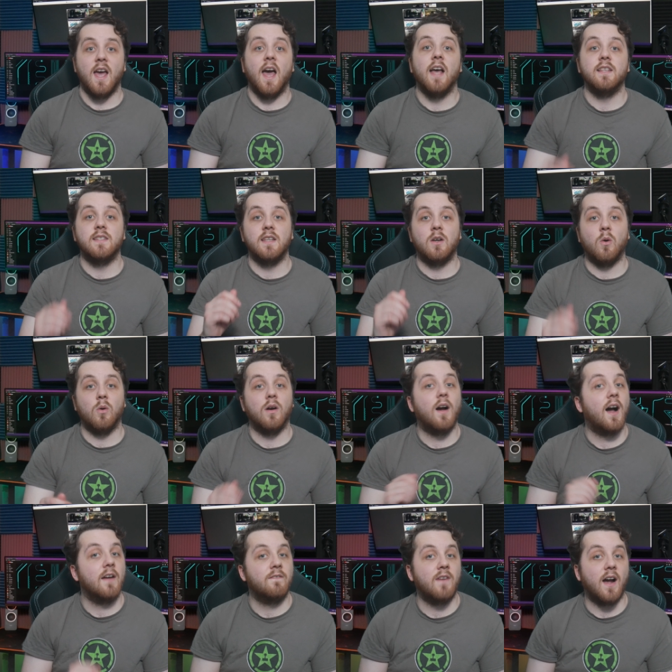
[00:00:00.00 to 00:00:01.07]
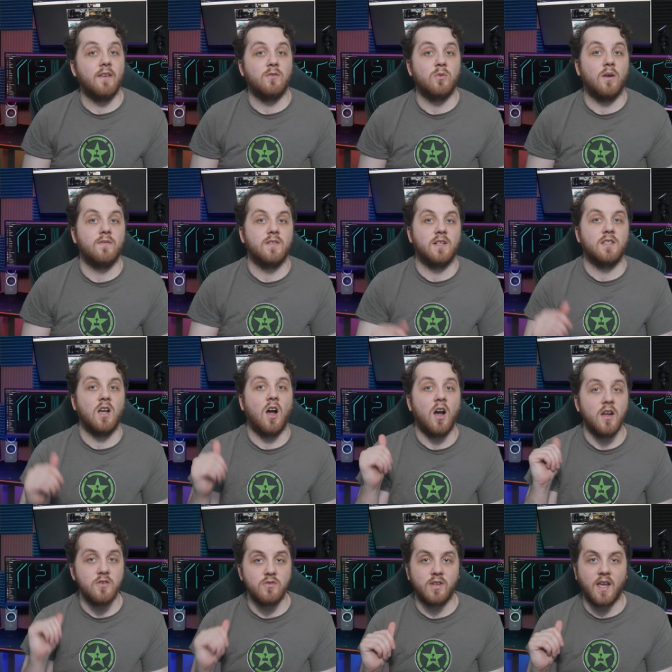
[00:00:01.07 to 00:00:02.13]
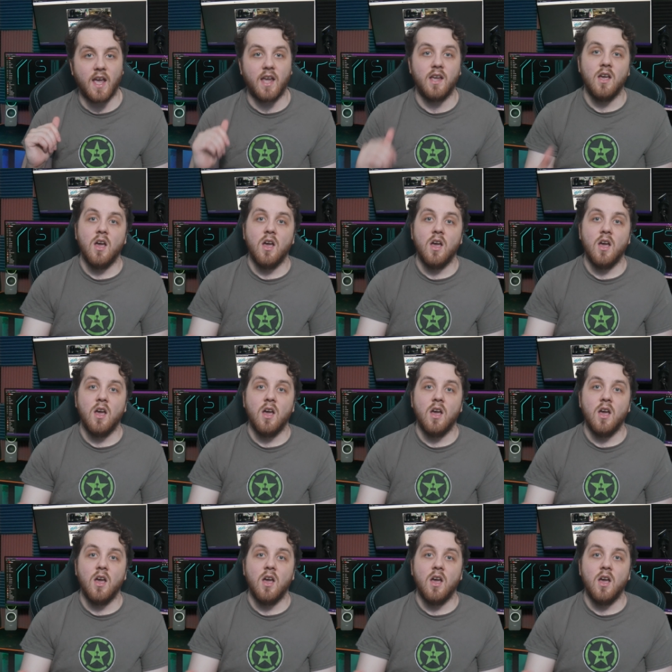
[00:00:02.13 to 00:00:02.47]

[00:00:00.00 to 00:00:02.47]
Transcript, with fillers: as the Core i5-12600K